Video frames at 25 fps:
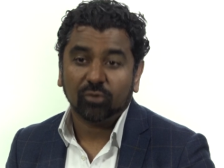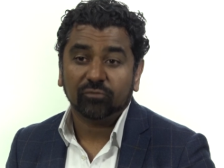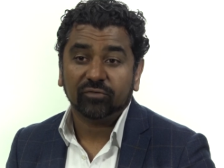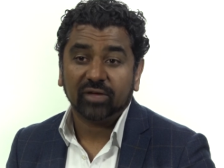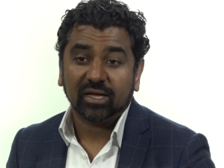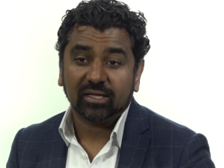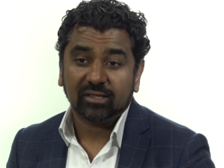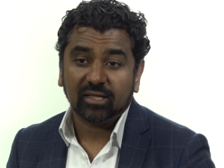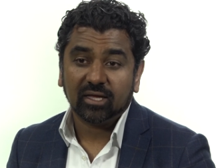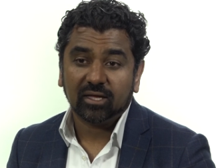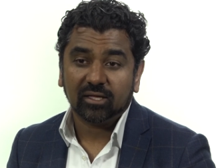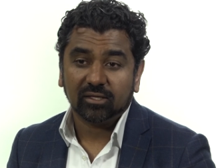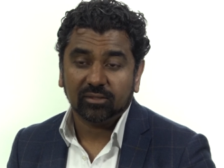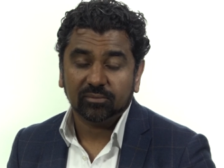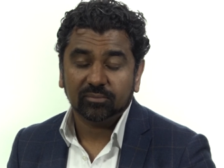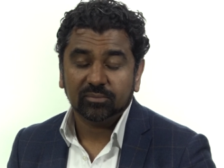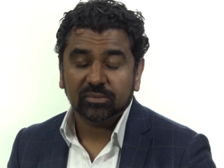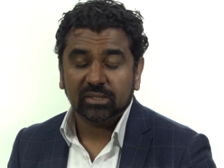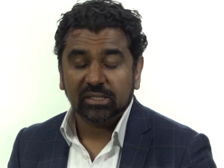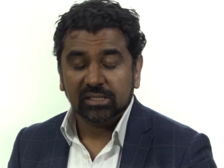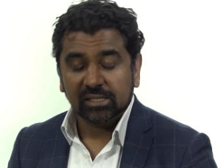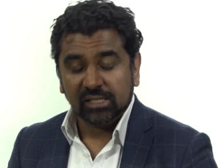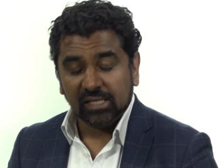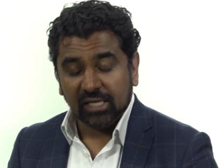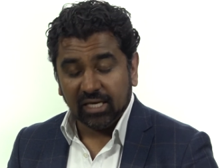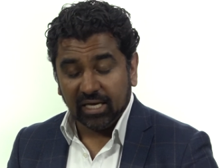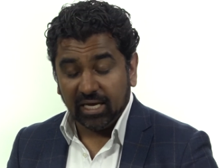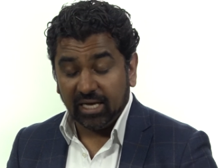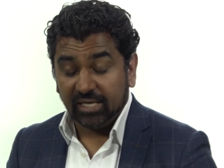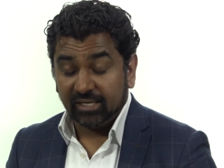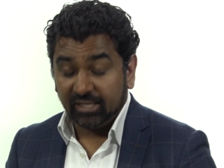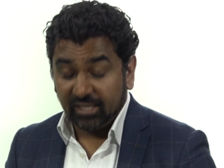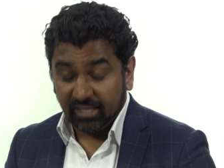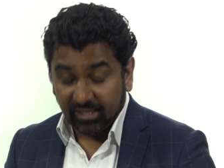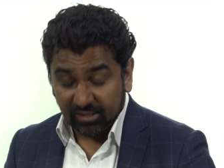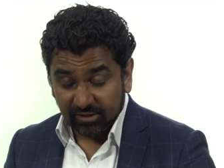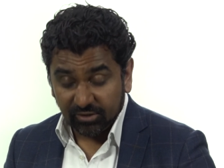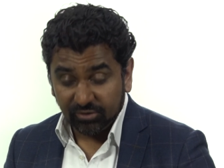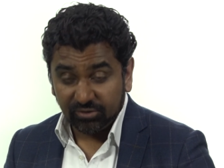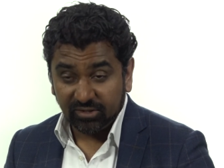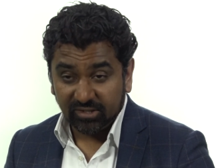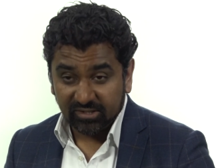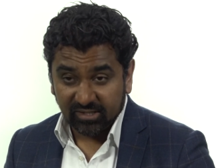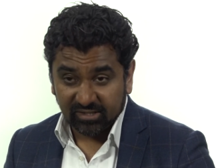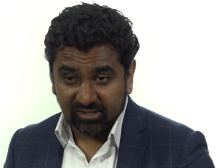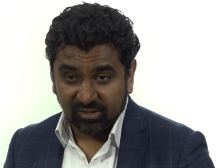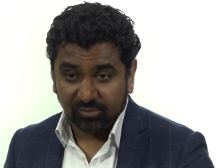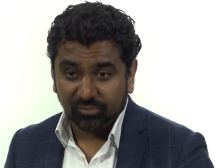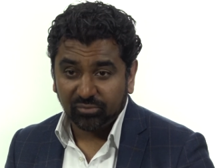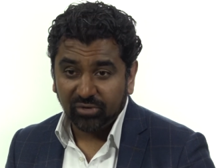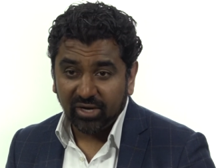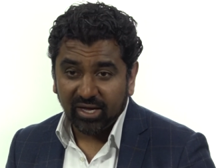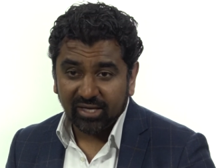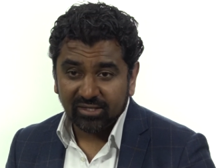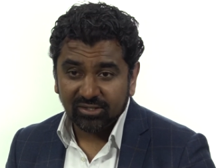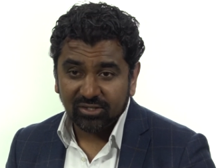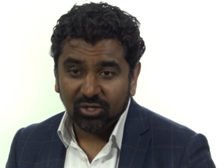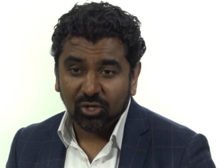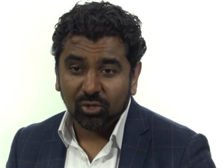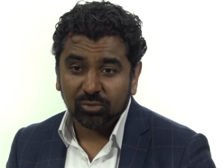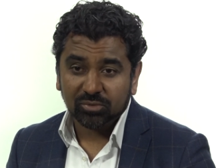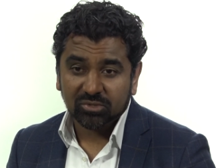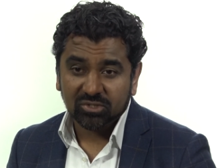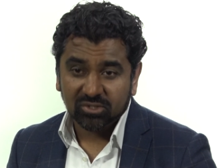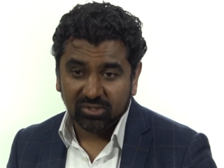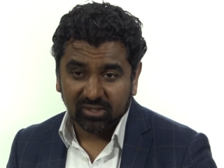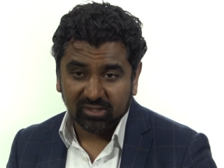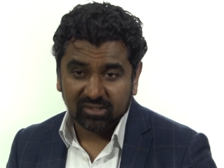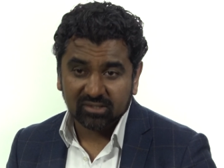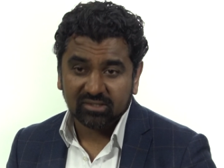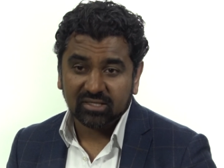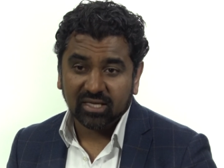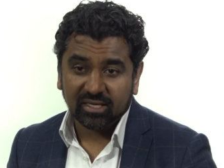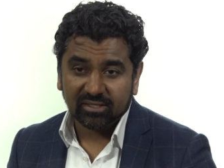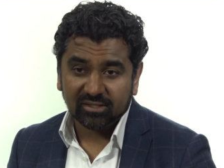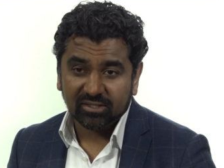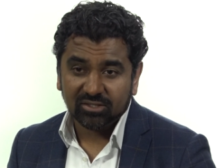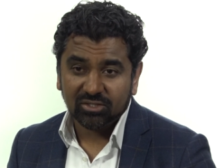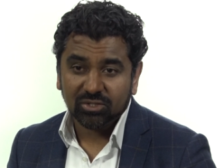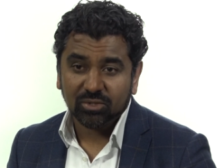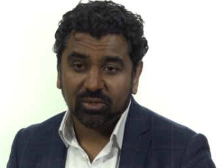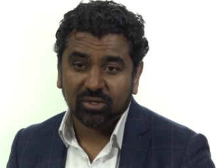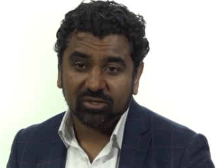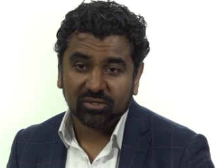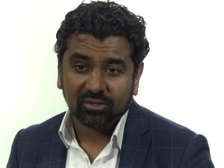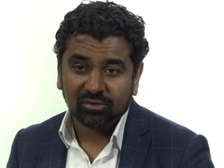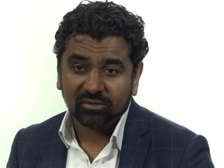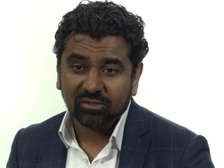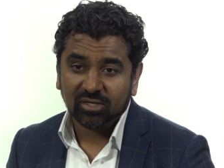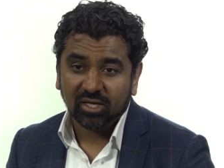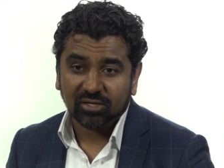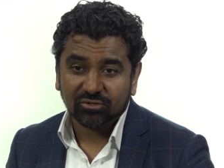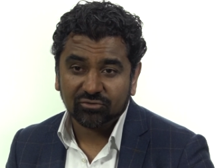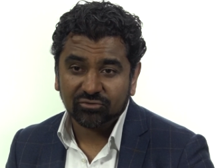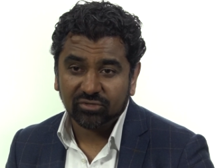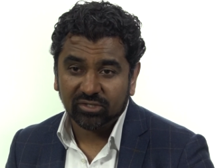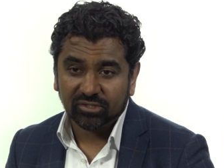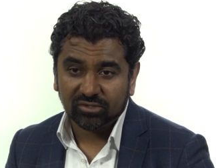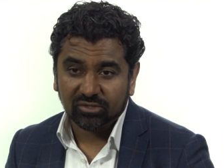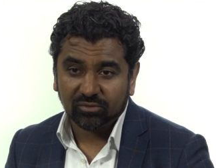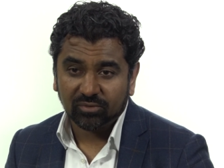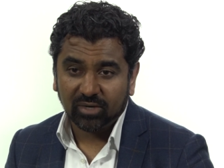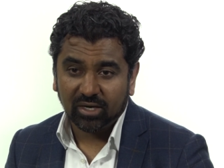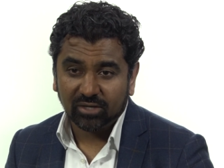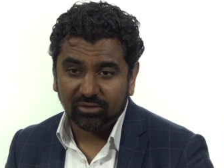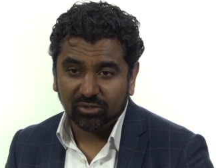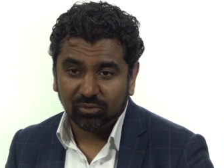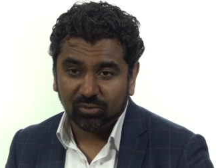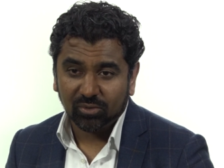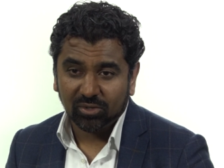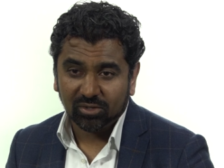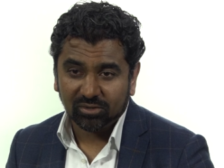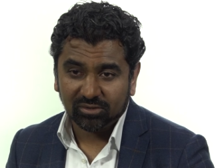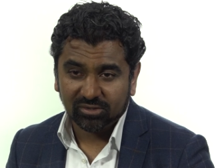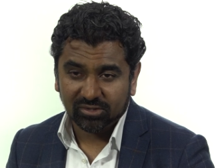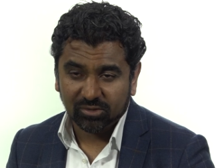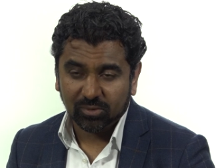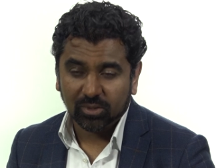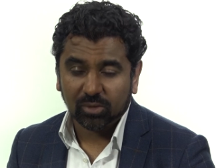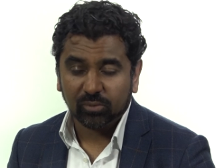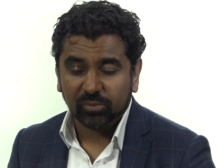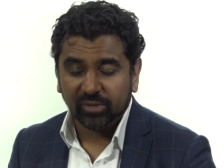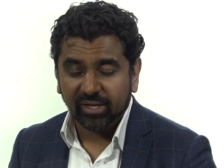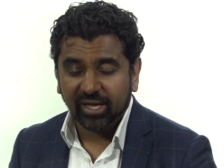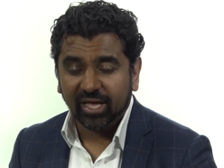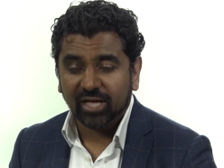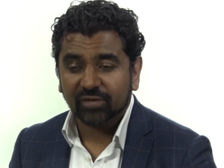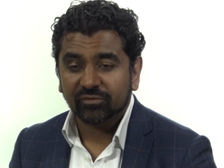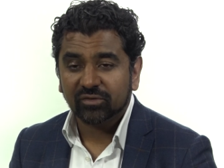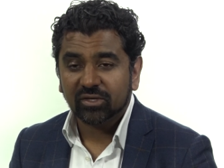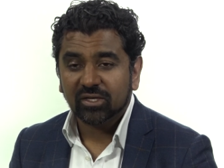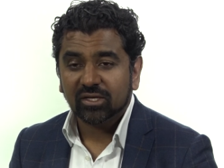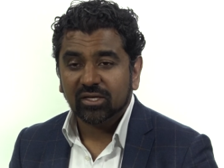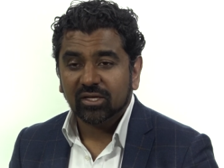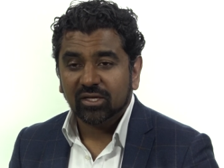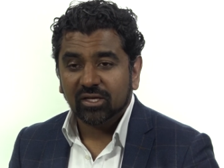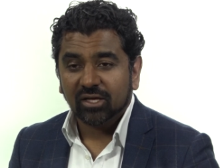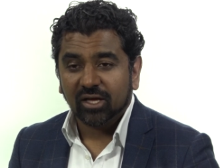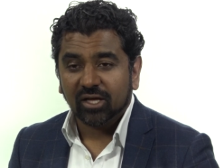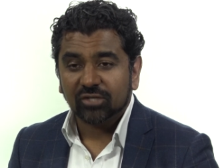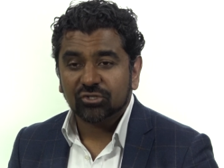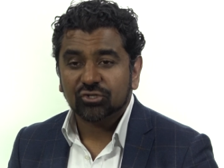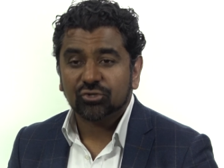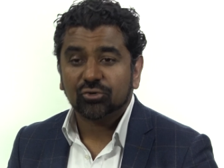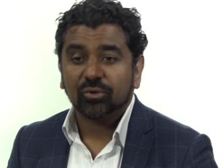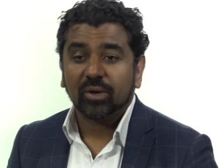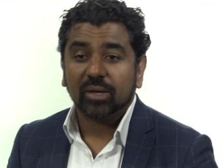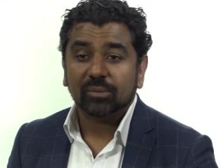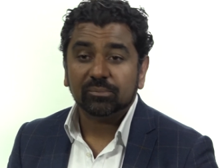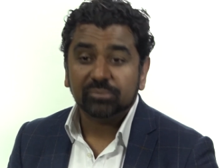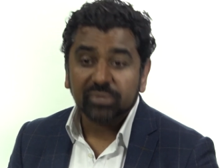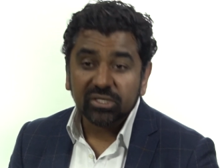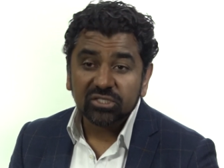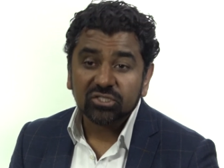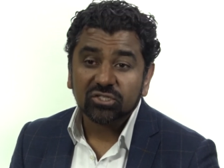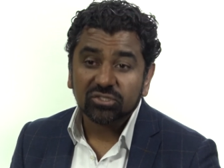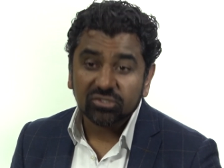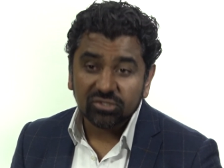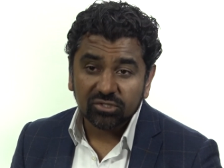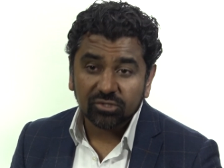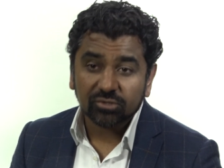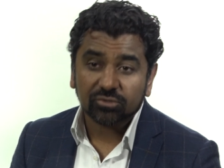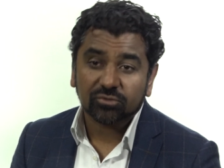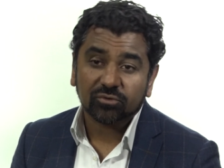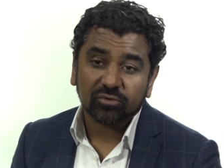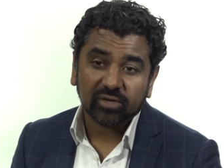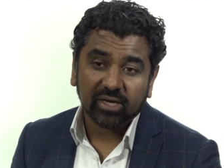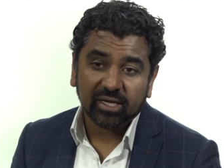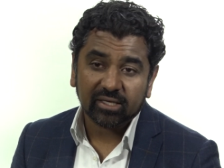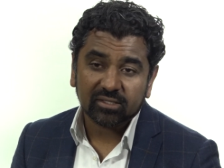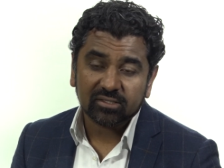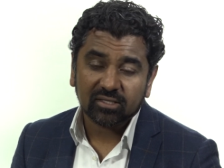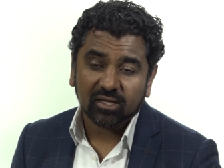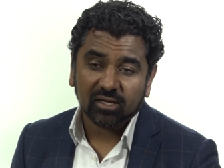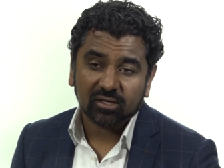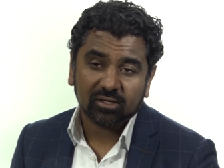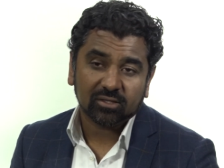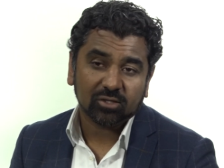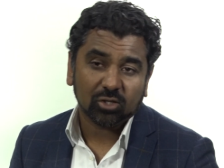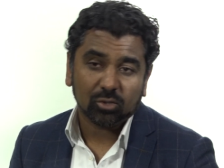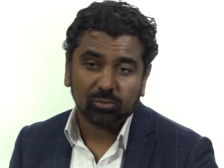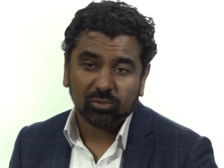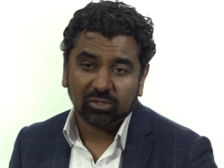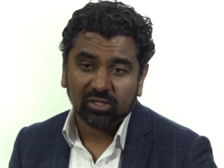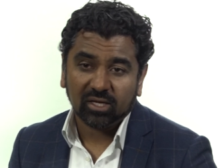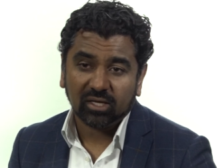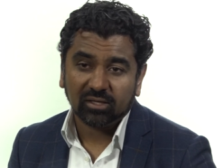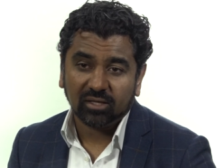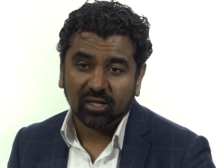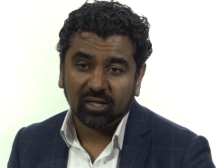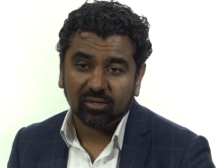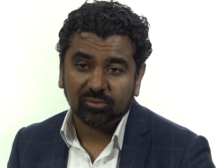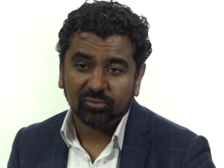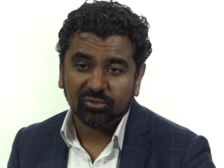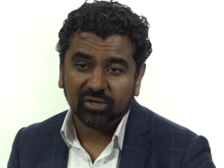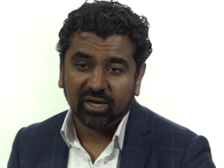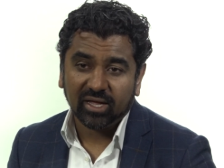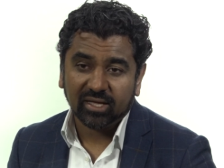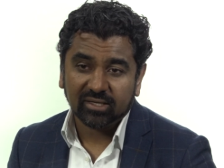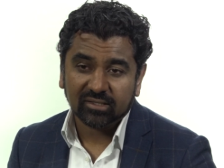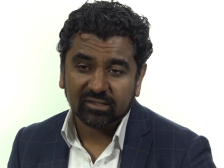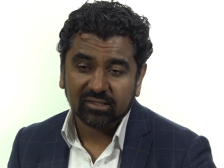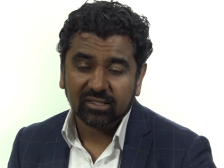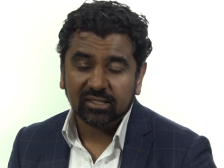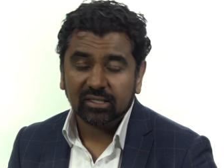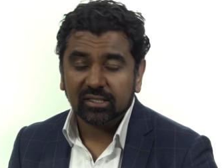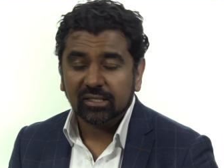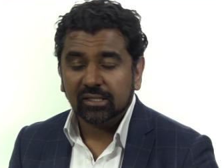of halal. And Haloodies as a brand hopes to extend into other countries around the world as well. We have a true ambition to create a global halal brand.